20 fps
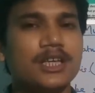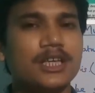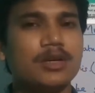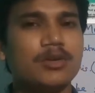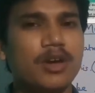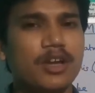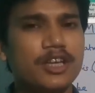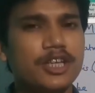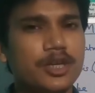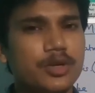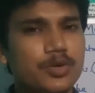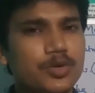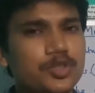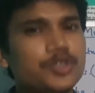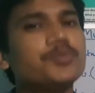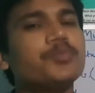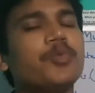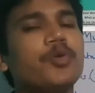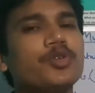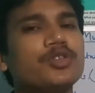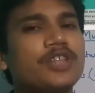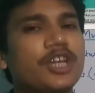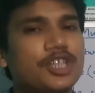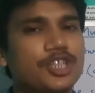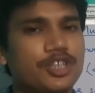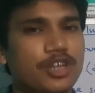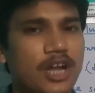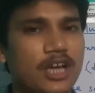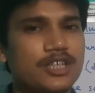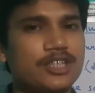You can use both the
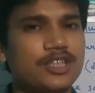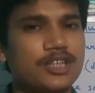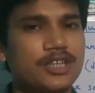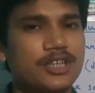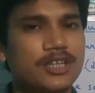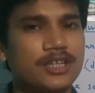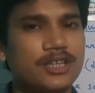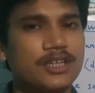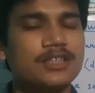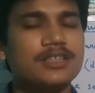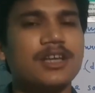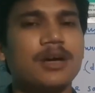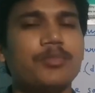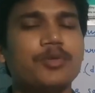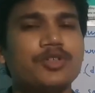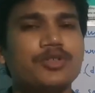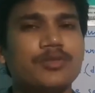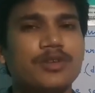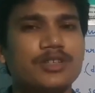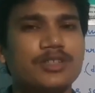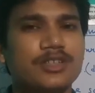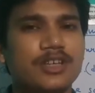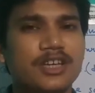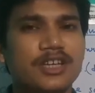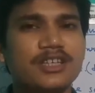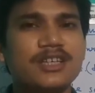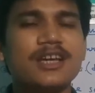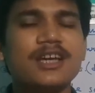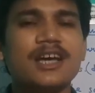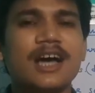structure here. Suppose you are
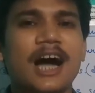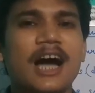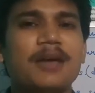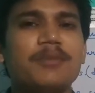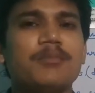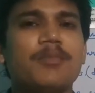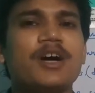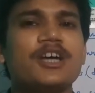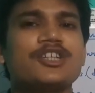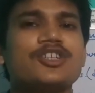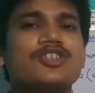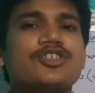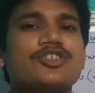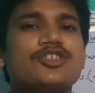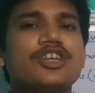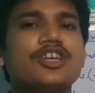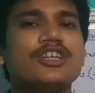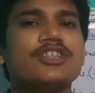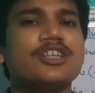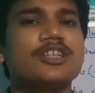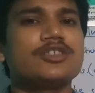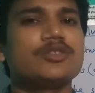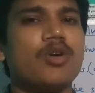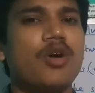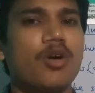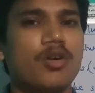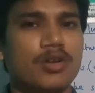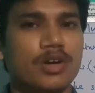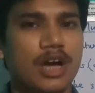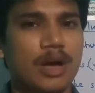saying I must sing the
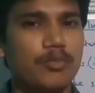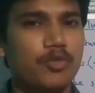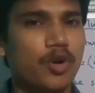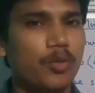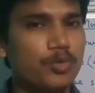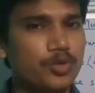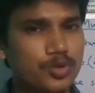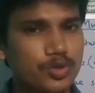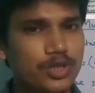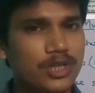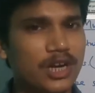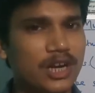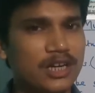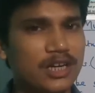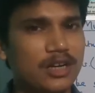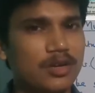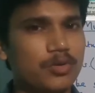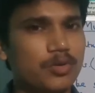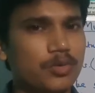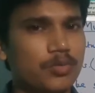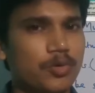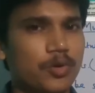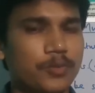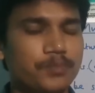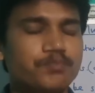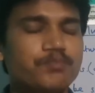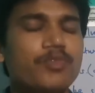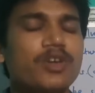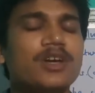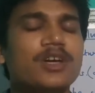song, ami obosshoi gan ta
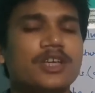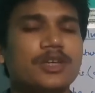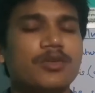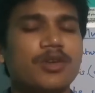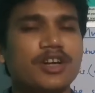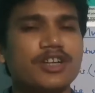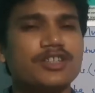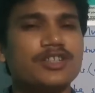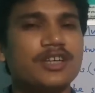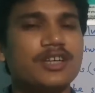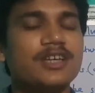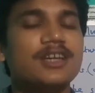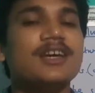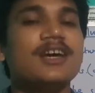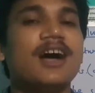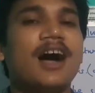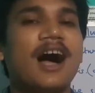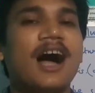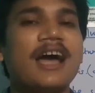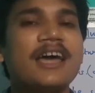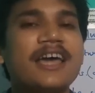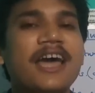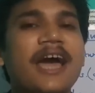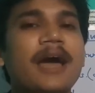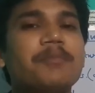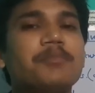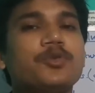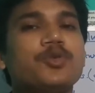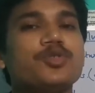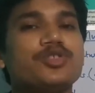korbo. You can say I
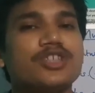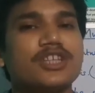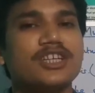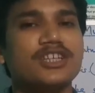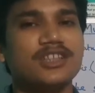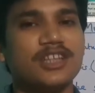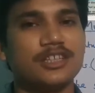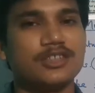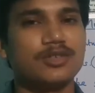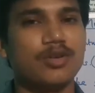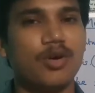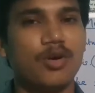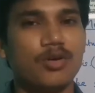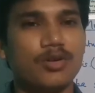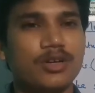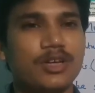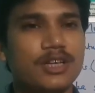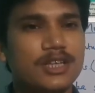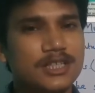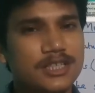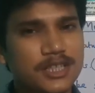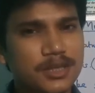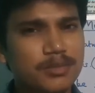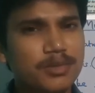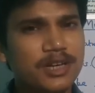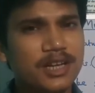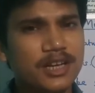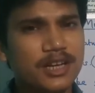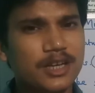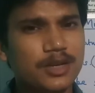have to sing the song,
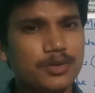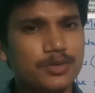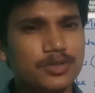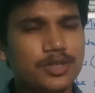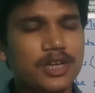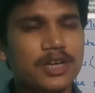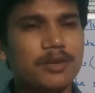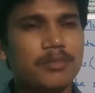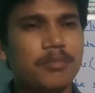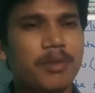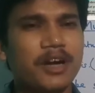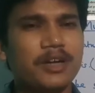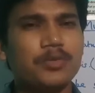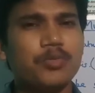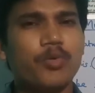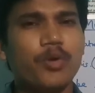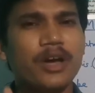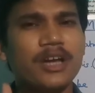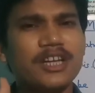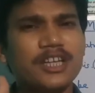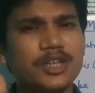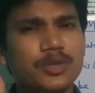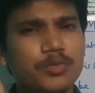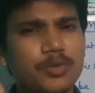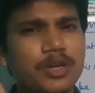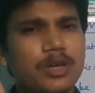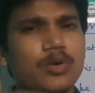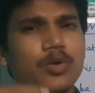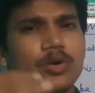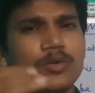similar use. But when you
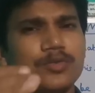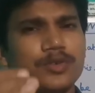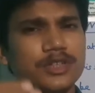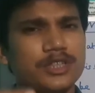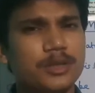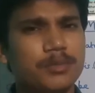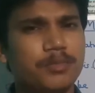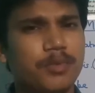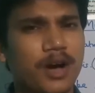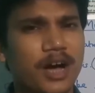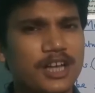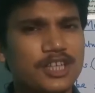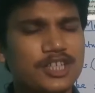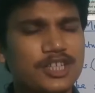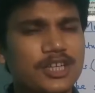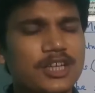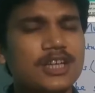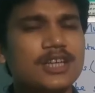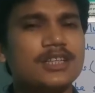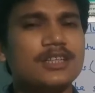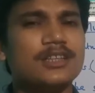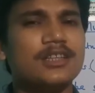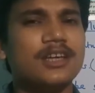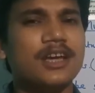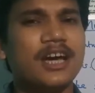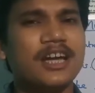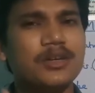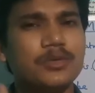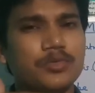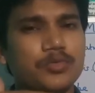will go for the past,
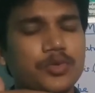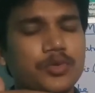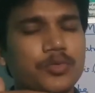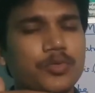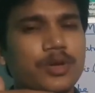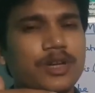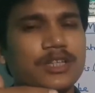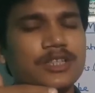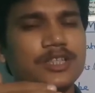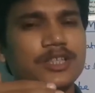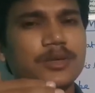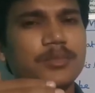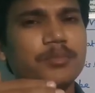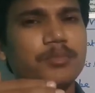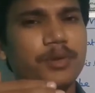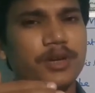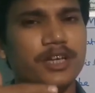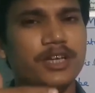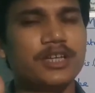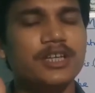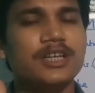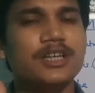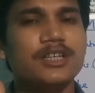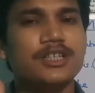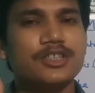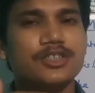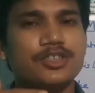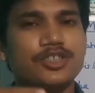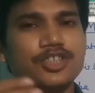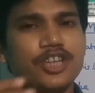there we will simply
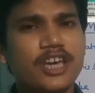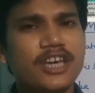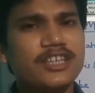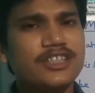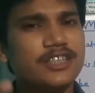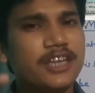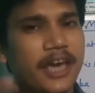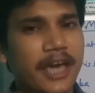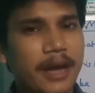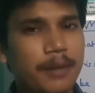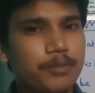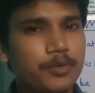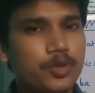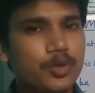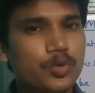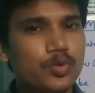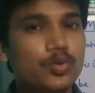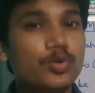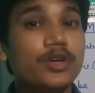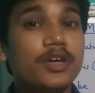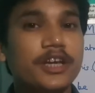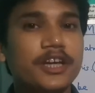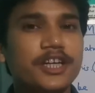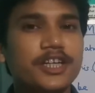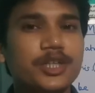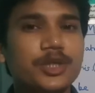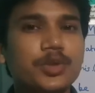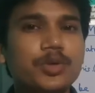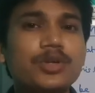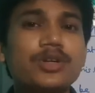change have to
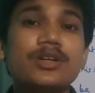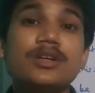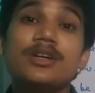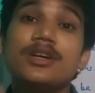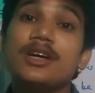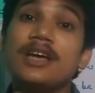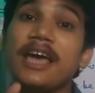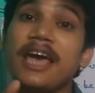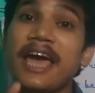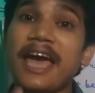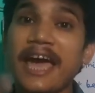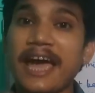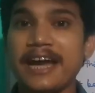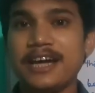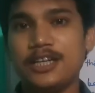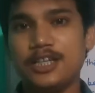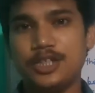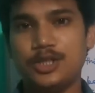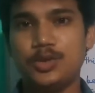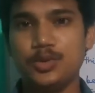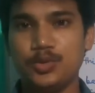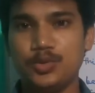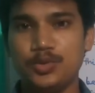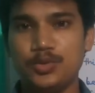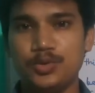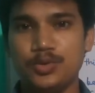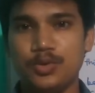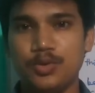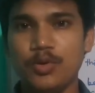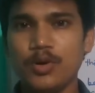into had to.
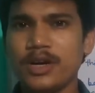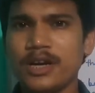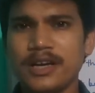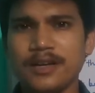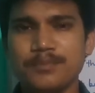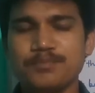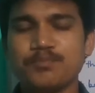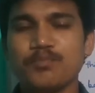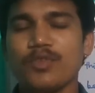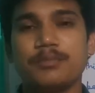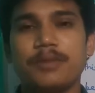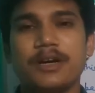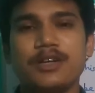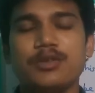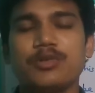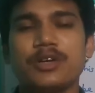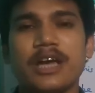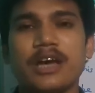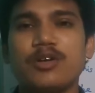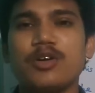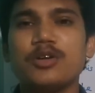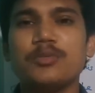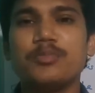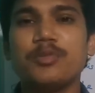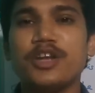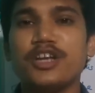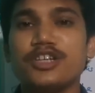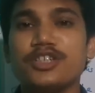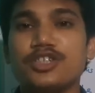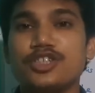Okay, but you cannot
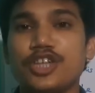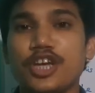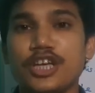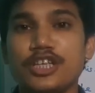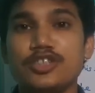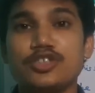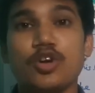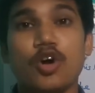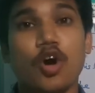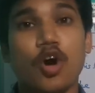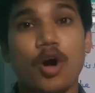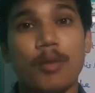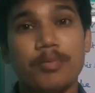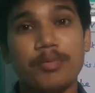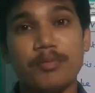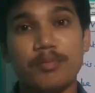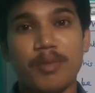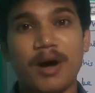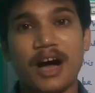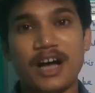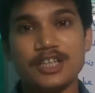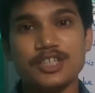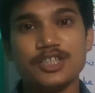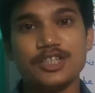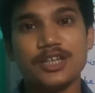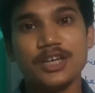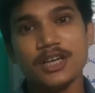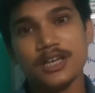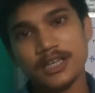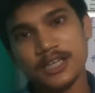bring change of
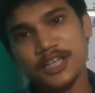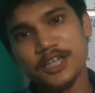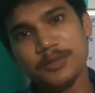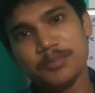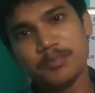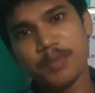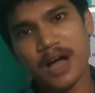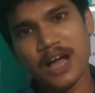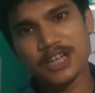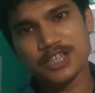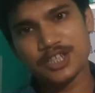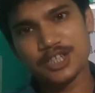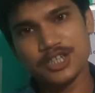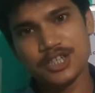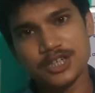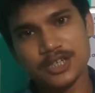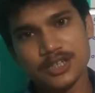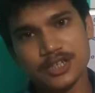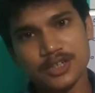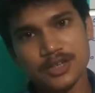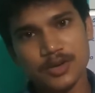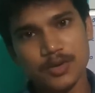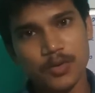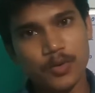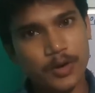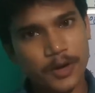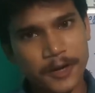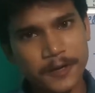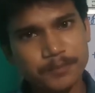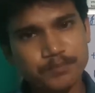must in past.
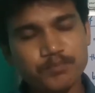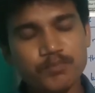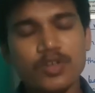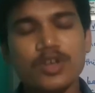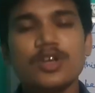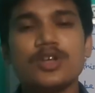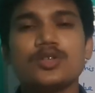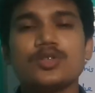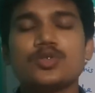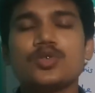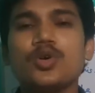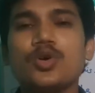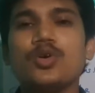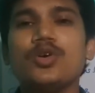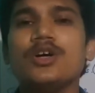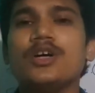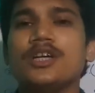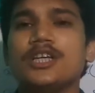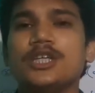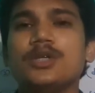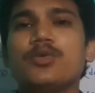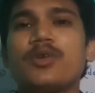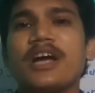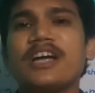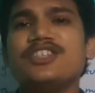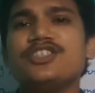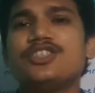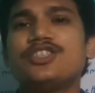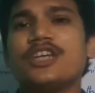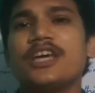Okay, so you
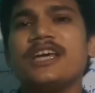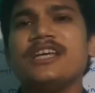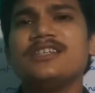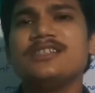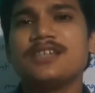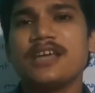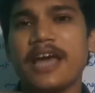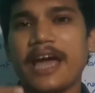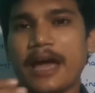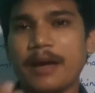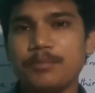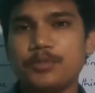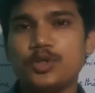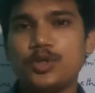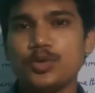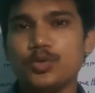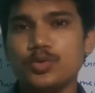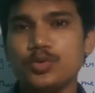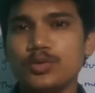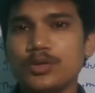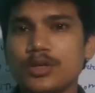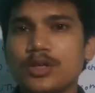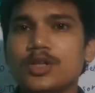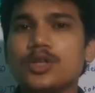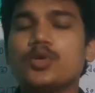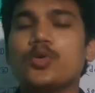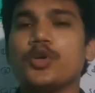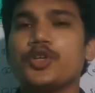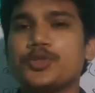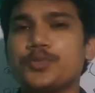can change have to
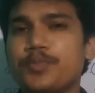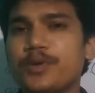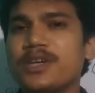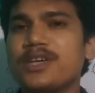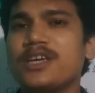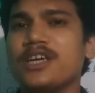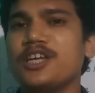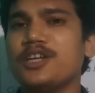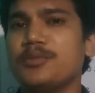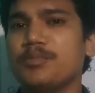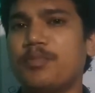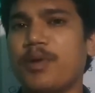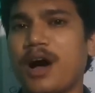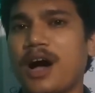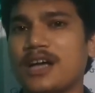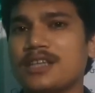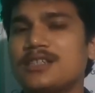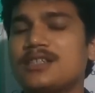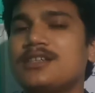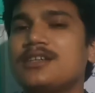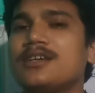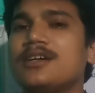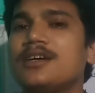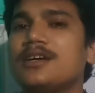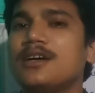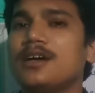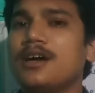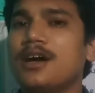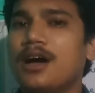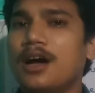speak in past
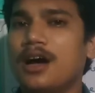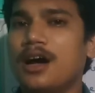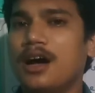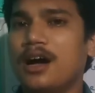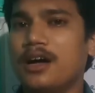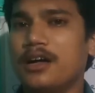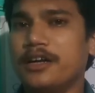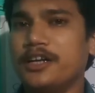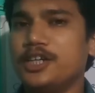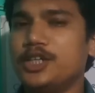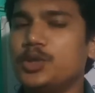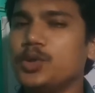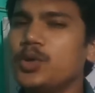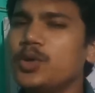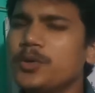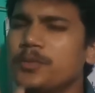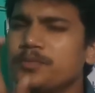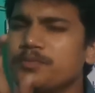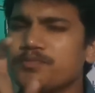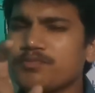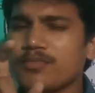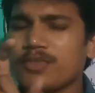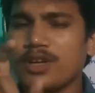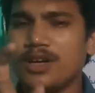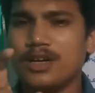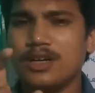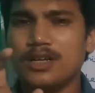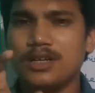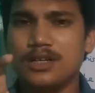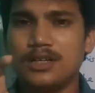into
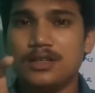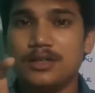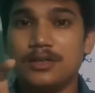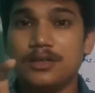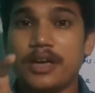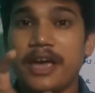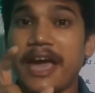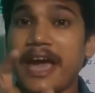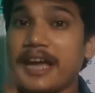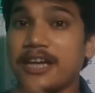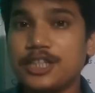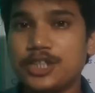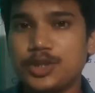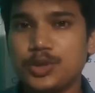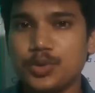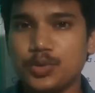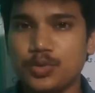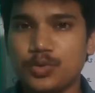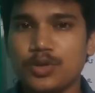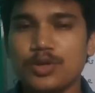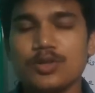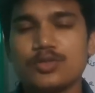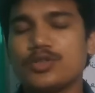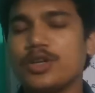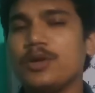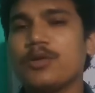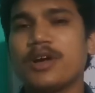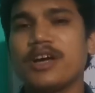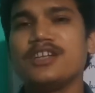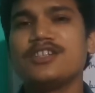had to.
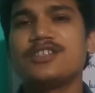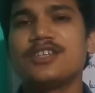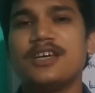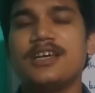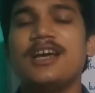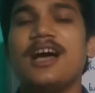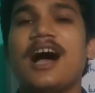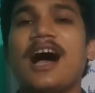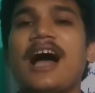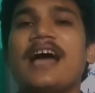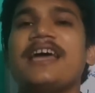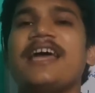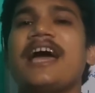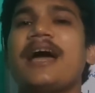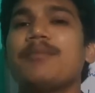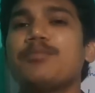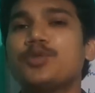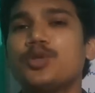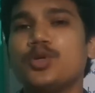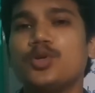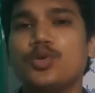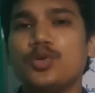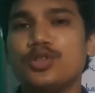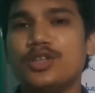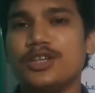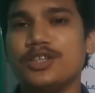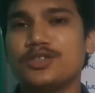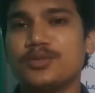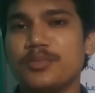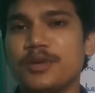So you can say I have to do
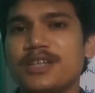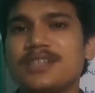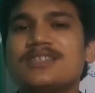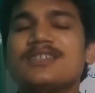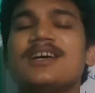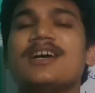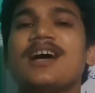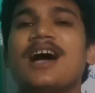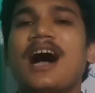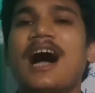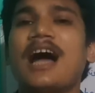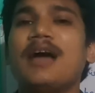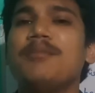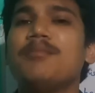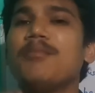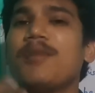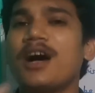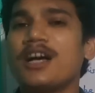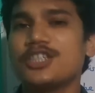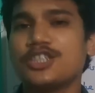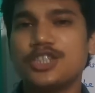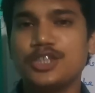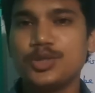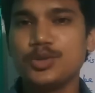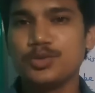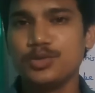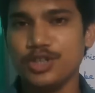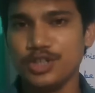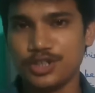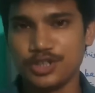this, means I must
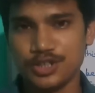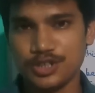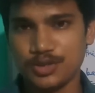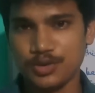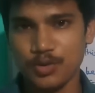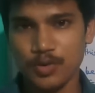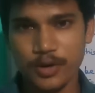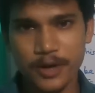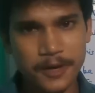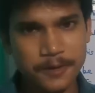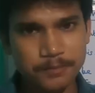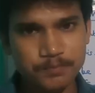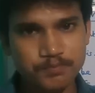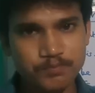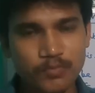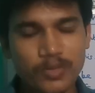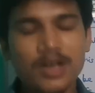do this. Okay,